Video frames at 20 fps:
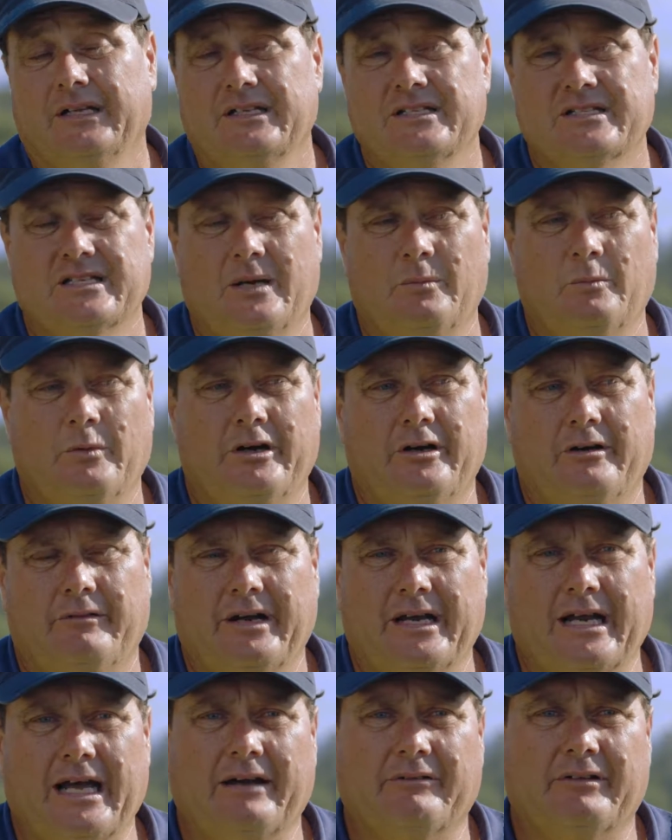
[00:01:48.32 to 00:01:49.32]
somewhere
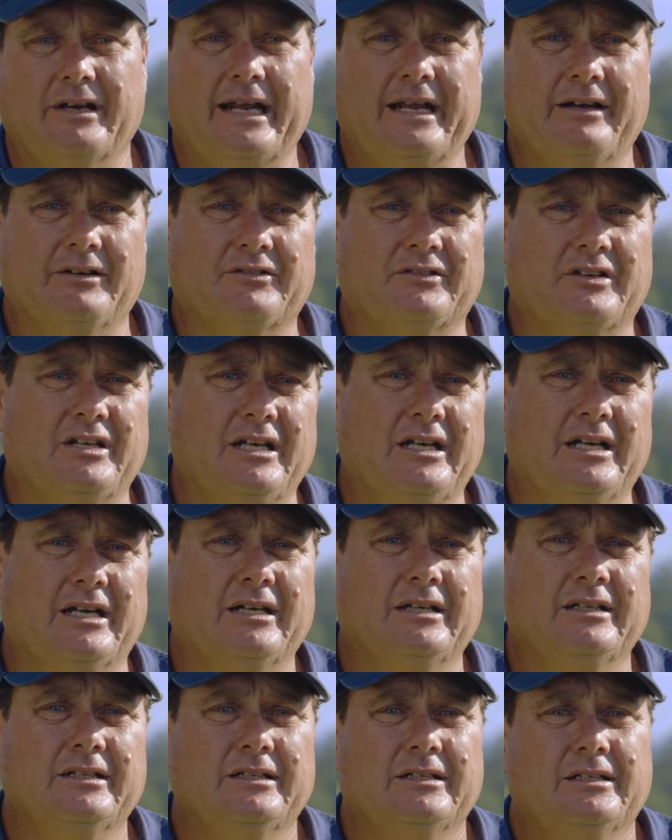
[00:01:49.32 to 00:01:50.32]
around 100 hours a
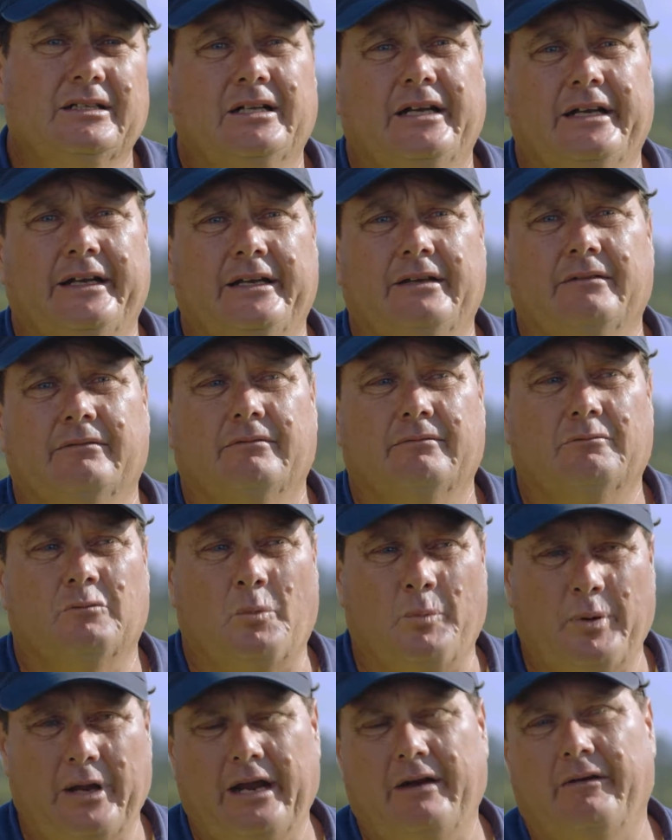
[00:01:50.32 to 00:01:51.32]
year in
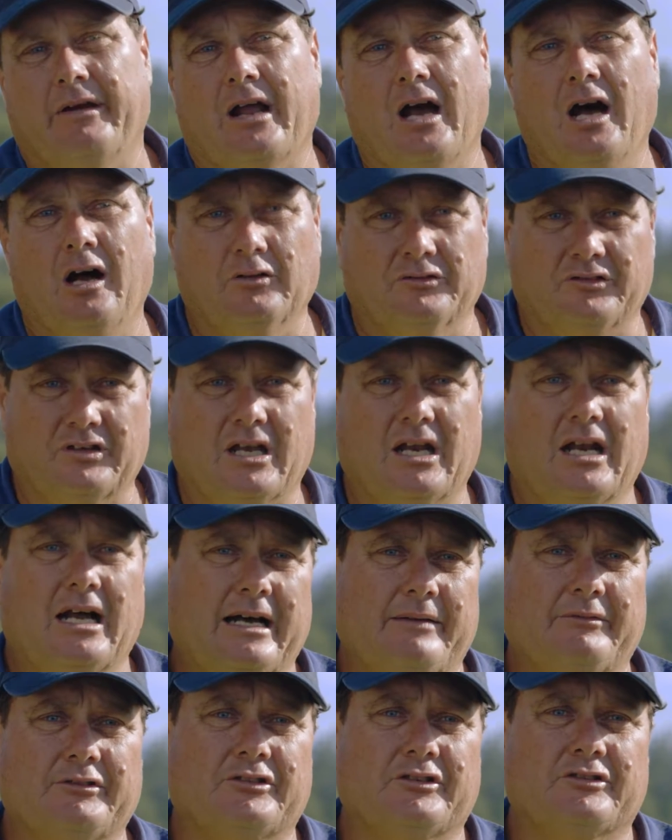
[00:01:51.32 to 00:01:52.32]
repairing holes to get
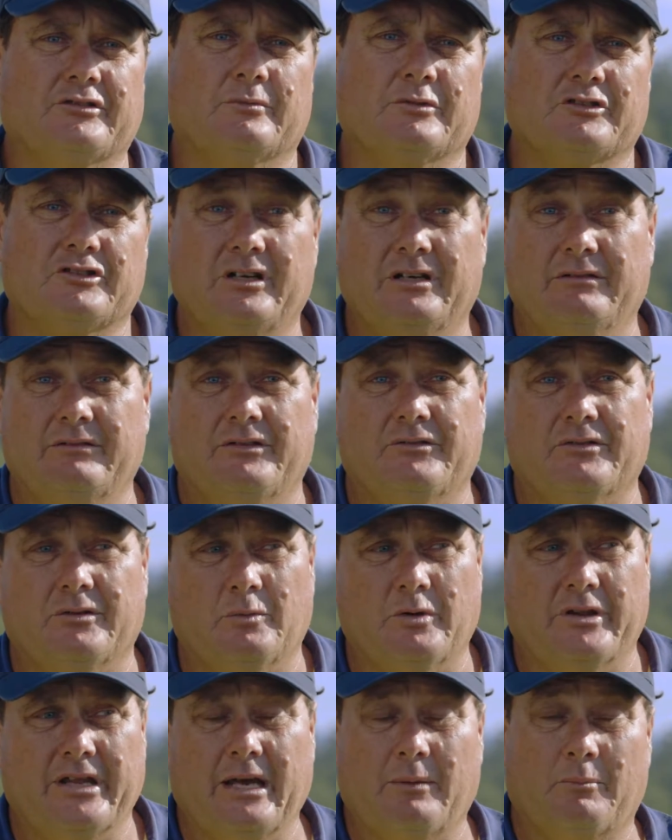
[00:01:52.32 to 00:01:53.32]
harvesters and machinery
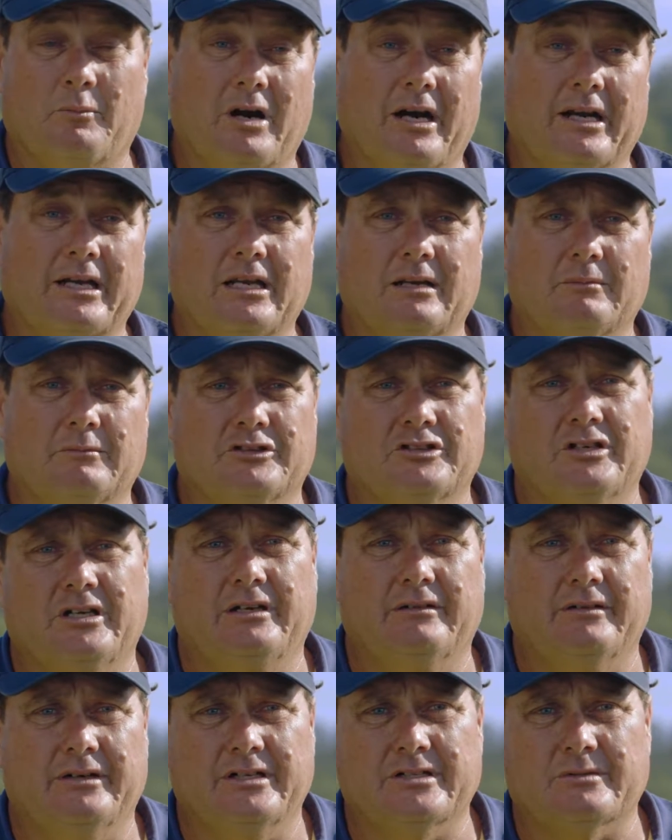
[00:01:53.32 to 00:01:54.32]
through without breaking
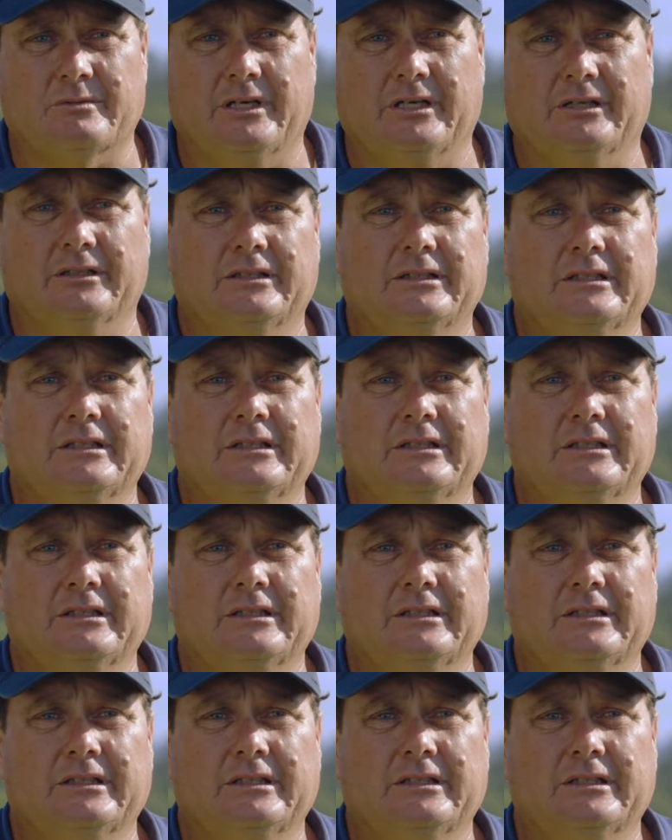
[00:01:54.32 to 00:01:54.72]
machinery as well.